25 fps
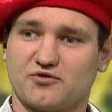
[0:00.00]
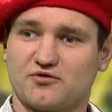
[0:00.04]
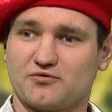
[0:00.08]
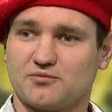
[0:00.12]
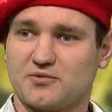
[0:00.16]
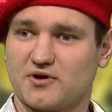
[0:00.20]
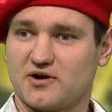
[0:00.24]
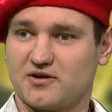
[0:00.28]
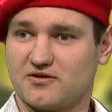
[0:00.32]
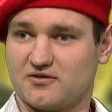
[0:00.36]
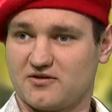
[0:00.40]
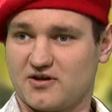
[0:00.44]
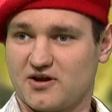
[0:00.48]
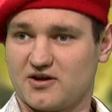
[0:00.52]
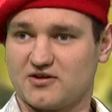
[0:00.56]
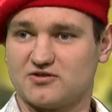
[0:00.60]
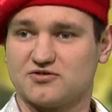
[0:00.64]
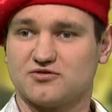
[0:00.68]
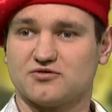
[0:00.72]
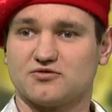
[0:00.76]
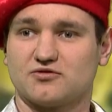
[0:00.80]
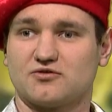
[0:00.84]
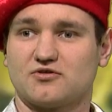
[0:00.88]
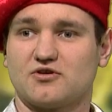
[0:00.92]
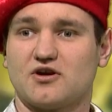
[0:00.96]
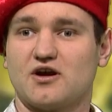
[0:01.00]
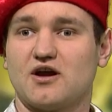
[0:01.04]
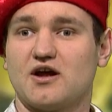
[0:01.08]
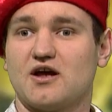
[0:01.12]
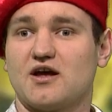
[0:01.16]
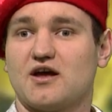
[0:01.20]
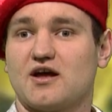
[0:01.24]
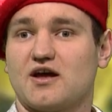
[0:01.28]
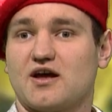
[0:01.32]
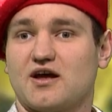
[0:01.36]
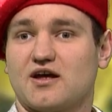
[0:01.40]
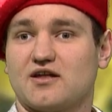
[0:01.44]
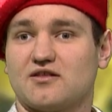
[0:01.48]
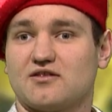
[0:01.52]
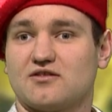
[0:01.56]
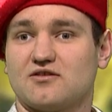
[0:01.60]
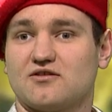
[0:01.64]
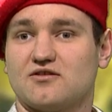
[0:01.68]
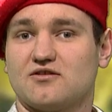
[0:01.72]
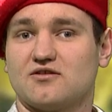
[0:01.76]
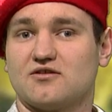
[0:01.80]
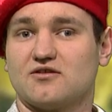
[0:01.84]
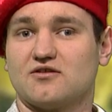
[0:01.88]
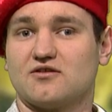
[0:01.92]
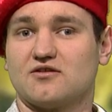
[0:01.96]
for my nature,
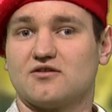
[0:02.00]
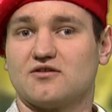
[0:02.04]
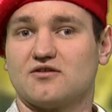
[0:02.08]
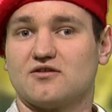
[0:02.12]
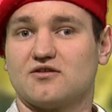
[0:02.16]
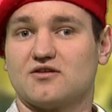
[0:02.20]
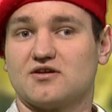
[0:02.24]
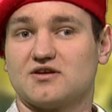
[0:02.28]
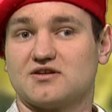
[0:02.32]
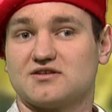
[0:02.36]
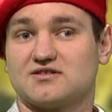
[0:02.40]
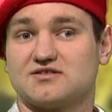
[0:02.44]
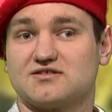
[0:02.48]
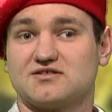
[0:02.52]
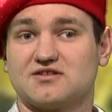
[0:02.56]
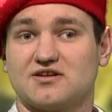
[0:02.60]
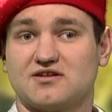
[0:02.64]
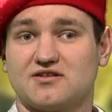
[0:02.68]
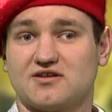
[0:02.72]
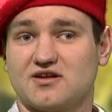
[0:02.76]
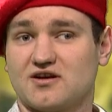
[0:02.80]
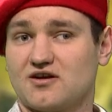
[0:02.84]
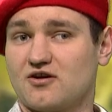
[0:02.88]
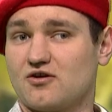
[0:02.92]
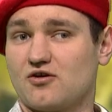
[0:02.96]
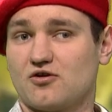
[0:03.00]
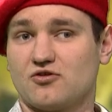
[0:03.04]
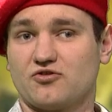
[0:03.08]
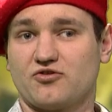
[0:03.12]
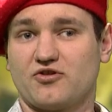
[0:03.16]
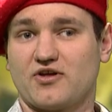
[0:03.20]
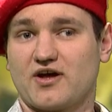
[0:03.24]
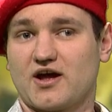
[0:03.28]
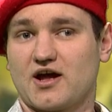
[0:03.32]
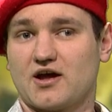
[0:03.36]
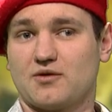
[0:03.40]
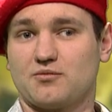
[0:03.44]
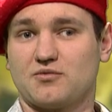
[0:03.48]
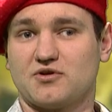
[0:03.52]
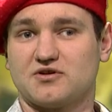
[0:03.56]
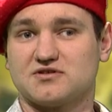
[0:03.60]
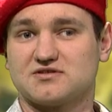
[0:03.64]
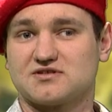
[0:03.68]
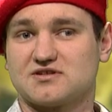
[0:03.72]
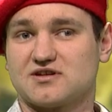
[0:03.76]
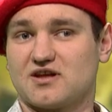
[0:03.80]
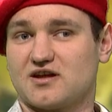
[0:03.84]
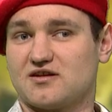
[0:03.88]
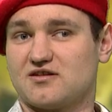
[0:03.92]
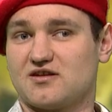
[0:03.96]
and uh, sitting all time in
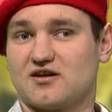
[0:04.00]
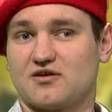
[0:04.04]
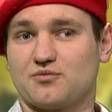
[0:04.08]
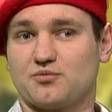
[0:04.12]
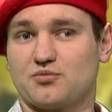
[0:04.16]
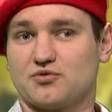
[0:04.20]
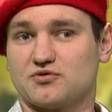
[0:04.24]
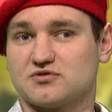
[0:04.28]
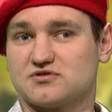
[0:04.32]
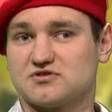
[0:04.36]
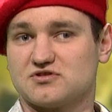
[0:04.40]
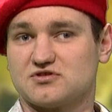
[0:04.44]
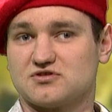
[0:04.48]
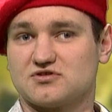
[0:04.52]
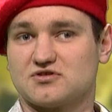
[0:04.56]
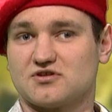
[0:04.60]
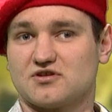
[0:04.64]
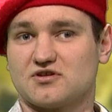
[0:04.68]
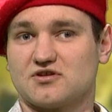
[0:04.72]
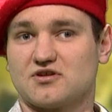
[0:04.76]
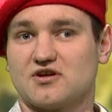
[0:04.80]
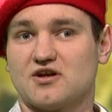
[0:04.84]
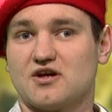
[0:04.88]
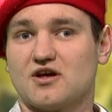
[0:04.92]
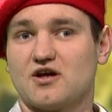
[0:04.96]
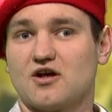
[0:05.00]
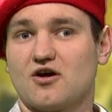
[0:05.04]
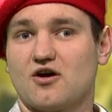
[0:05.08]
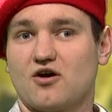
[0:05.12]
static position,